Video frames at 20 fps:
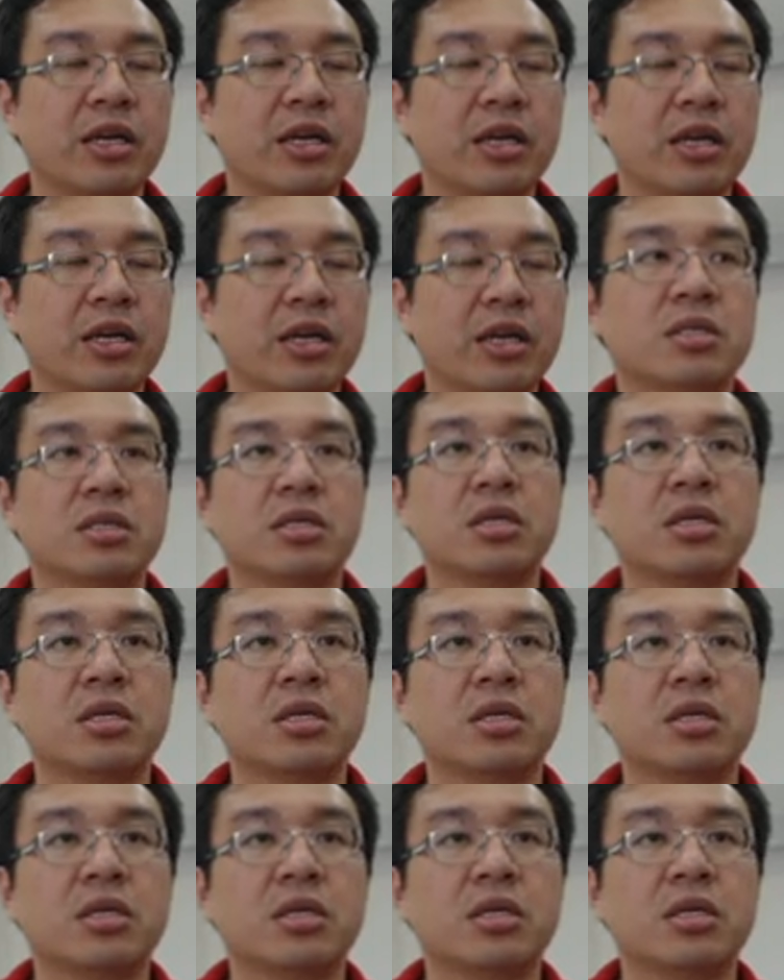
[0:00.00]
this
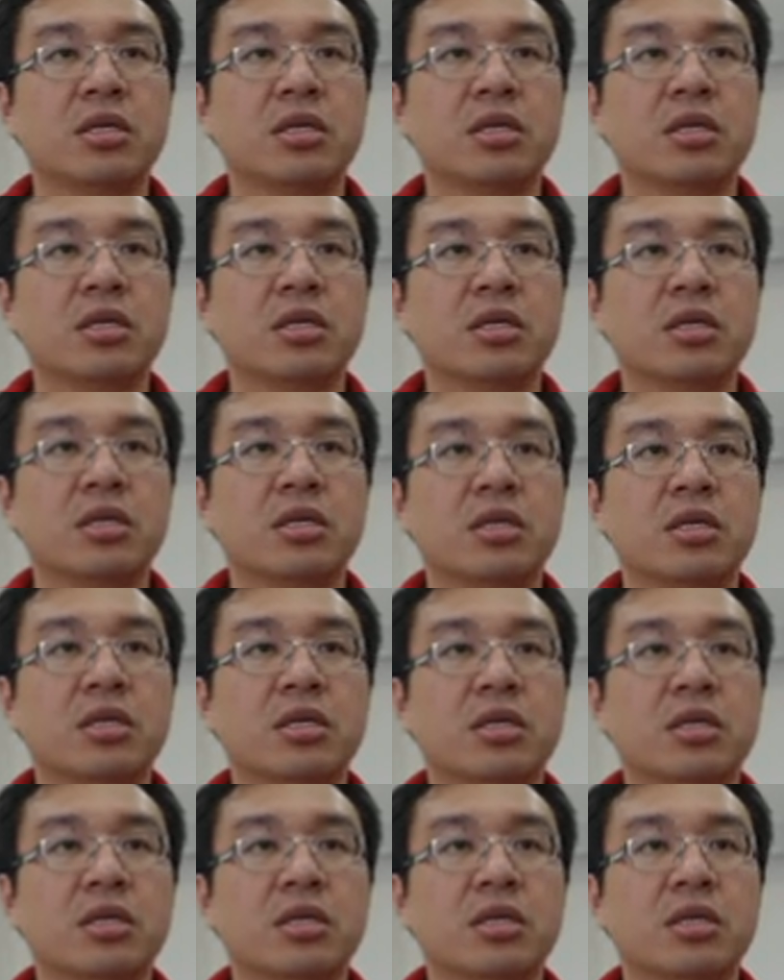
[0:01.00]
position.
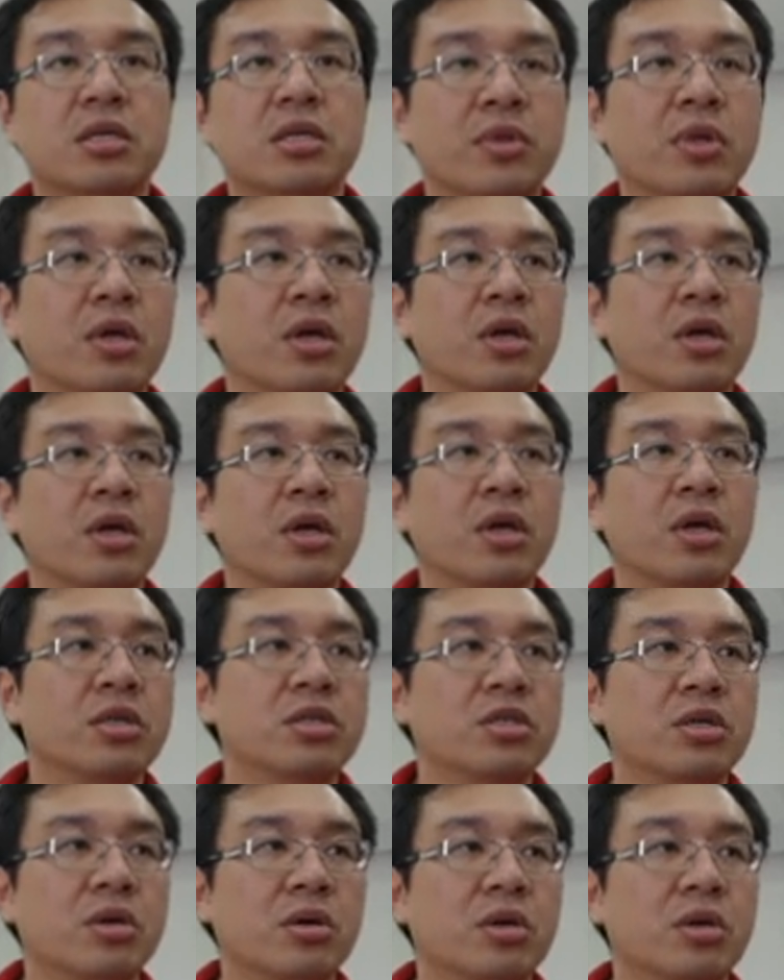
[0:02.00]

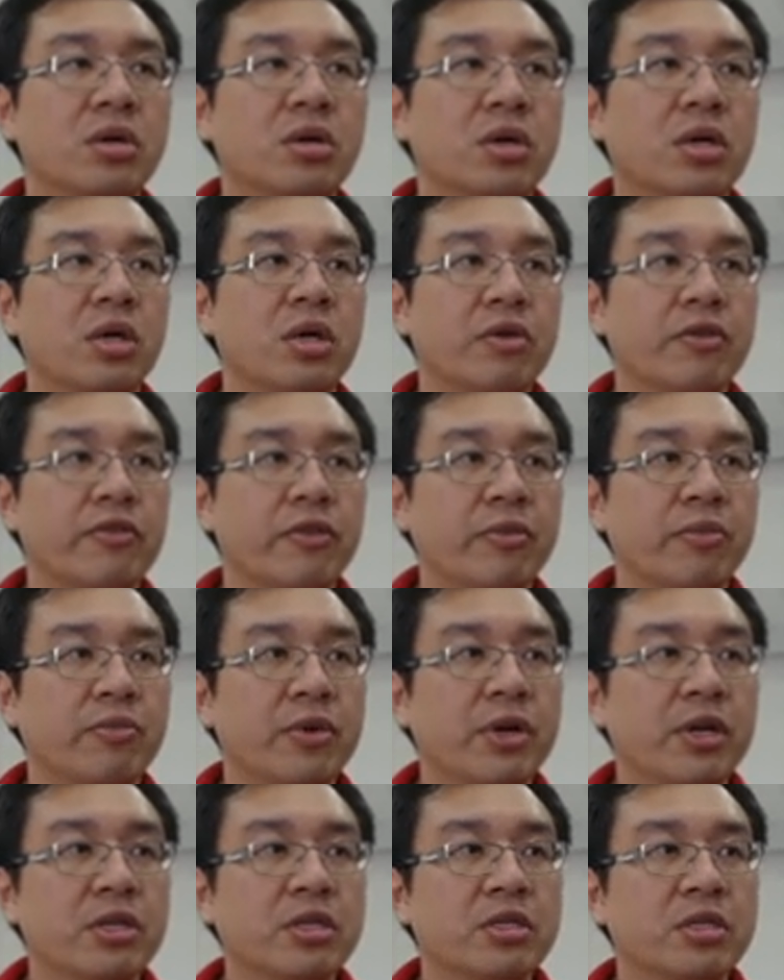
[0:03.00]
So if you
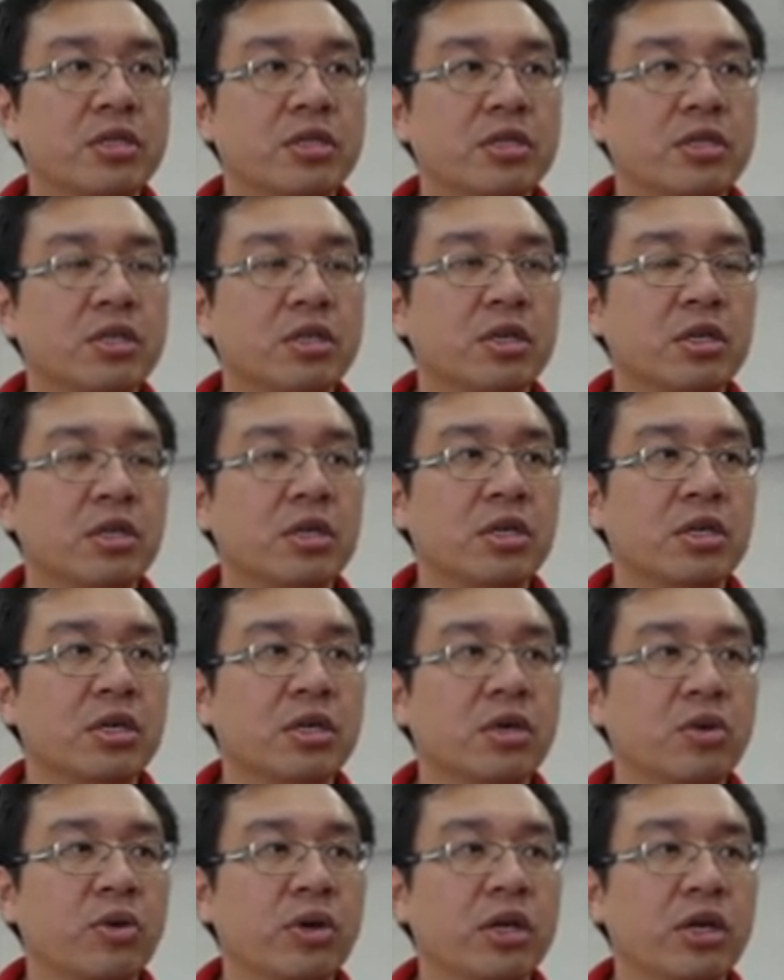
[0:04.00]
press the
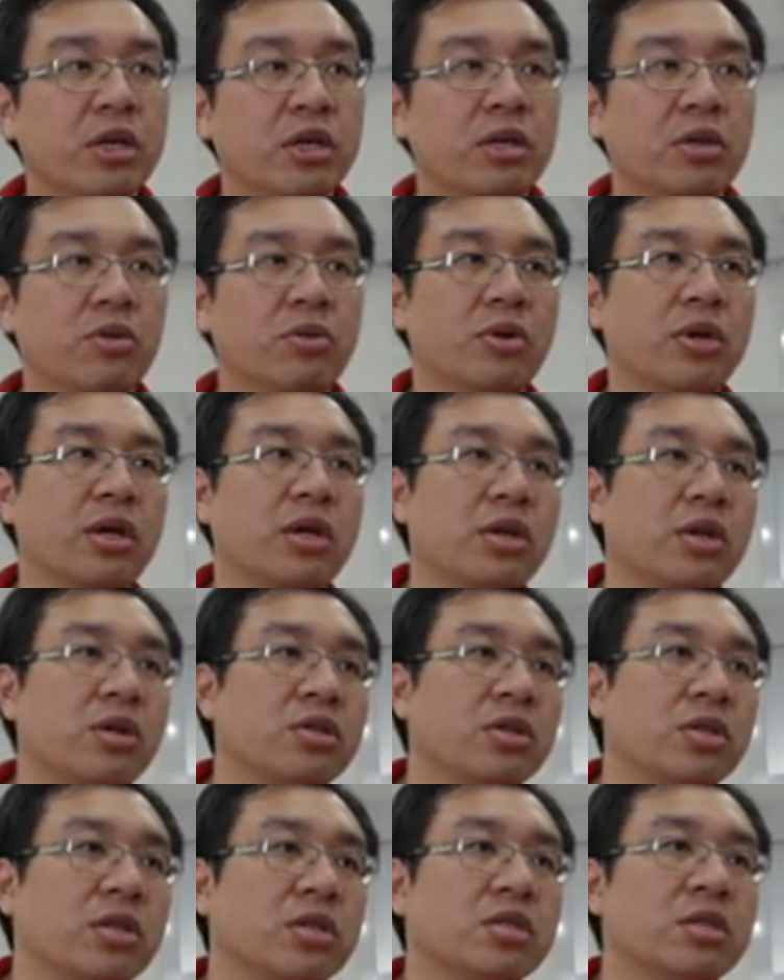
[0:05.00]
queen, you can
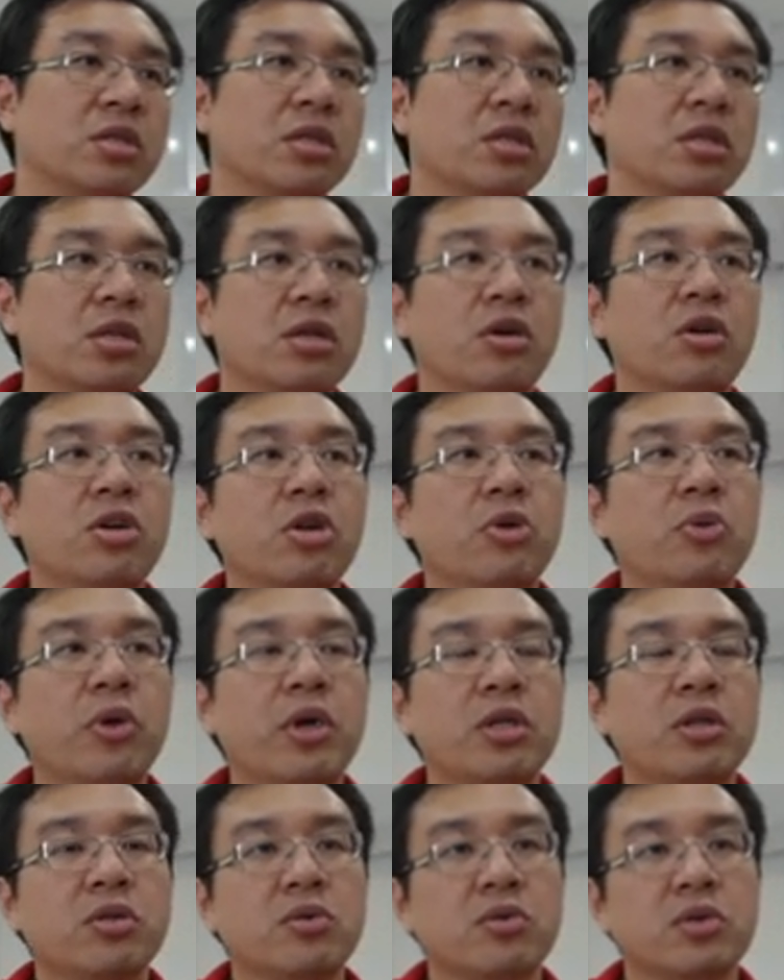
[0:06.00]
notice the only way
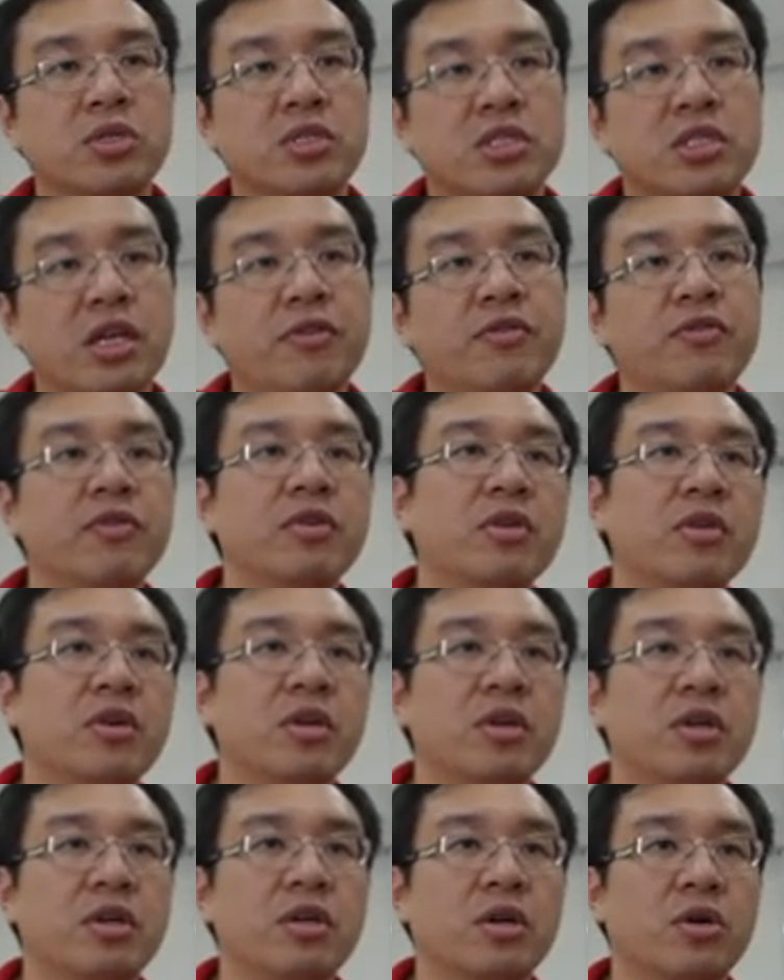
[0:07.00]
to save
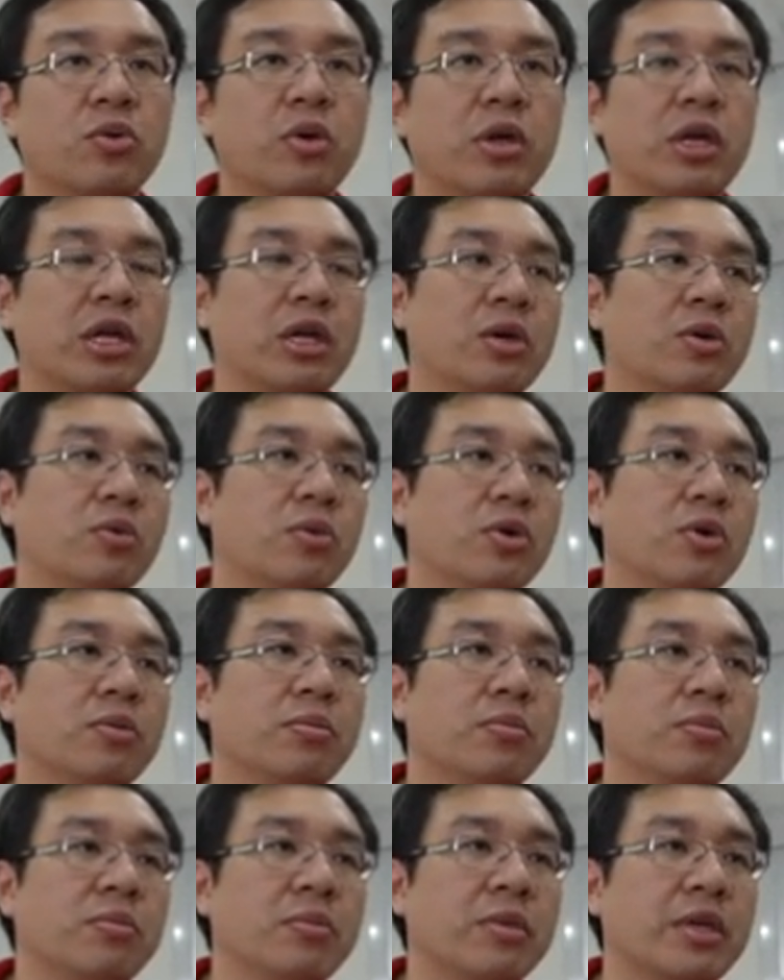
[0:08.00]
the queen would
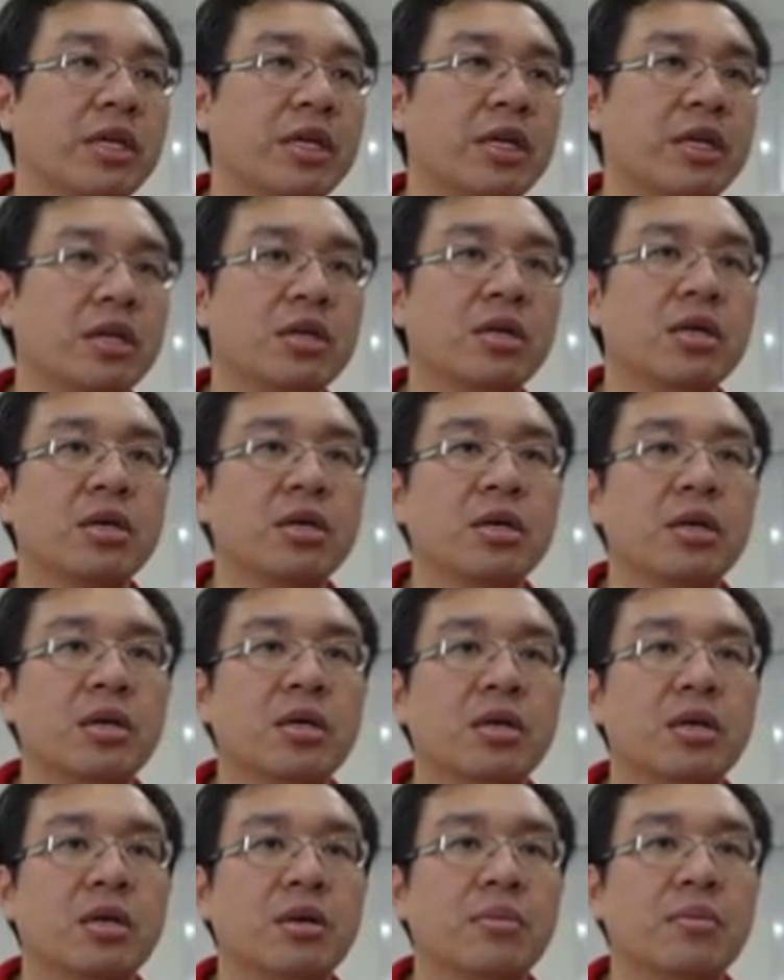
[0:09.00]
be
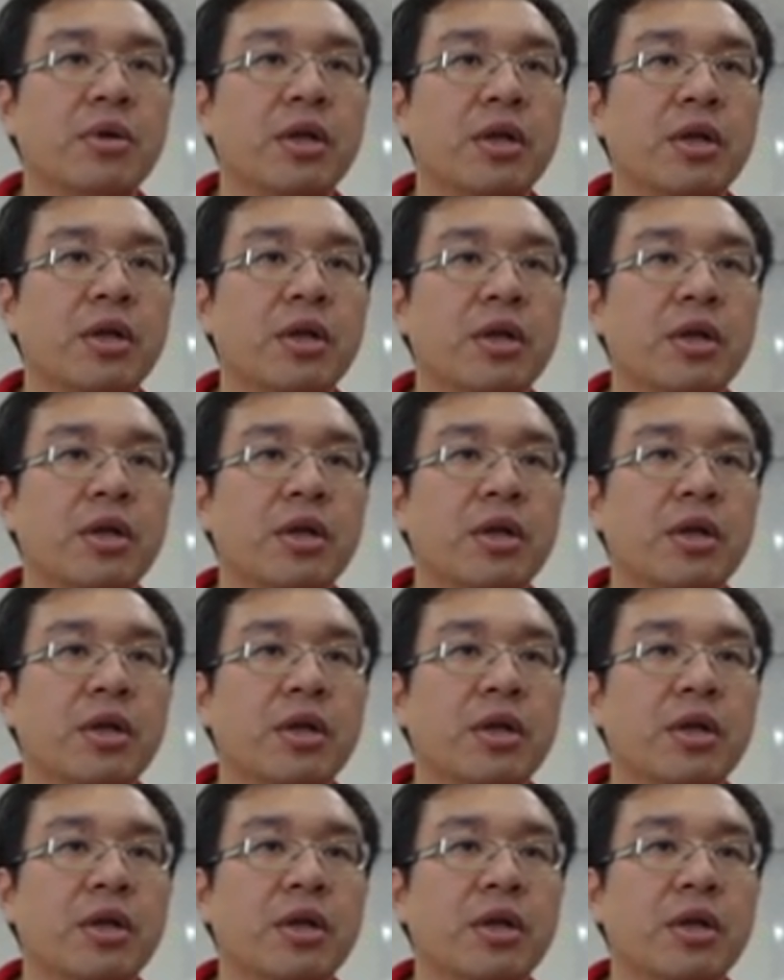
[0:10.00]
playing